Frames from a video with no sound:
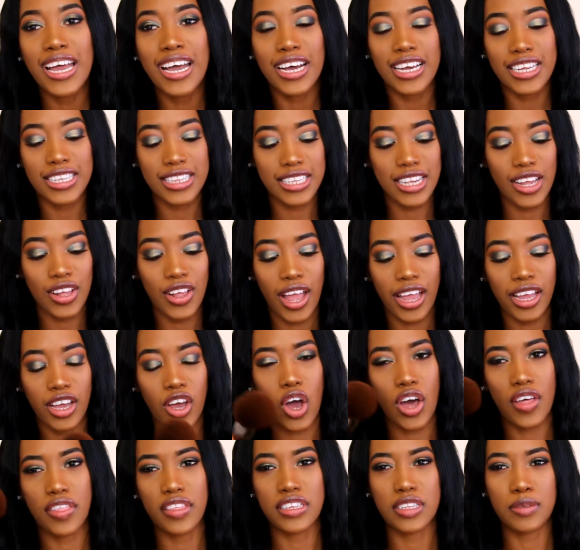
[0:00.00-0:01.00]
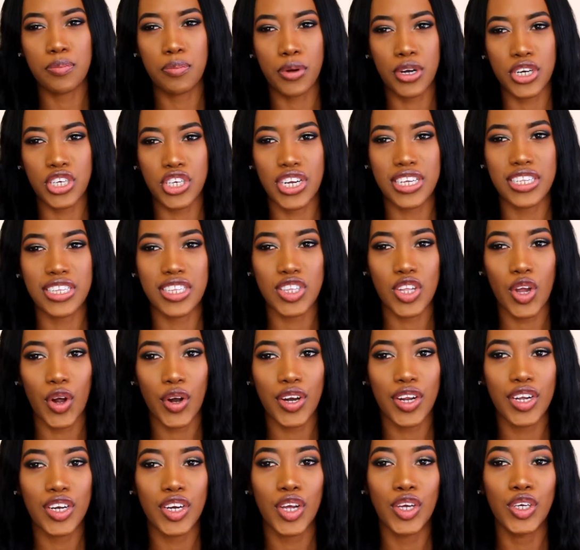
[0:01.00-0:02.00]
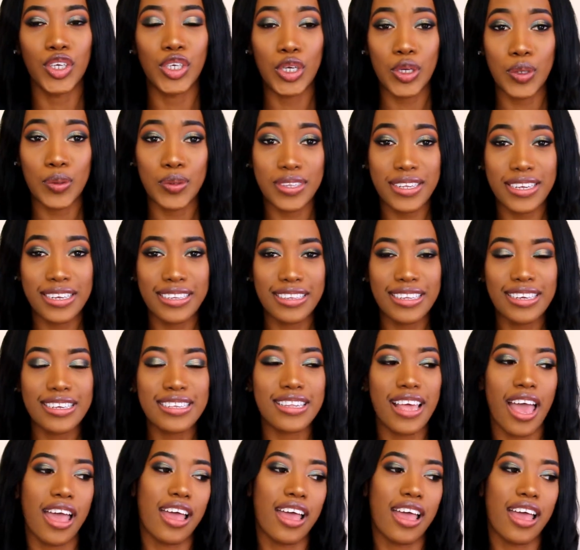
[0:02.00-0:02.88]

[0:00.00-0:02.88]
until I got this brush and started using this,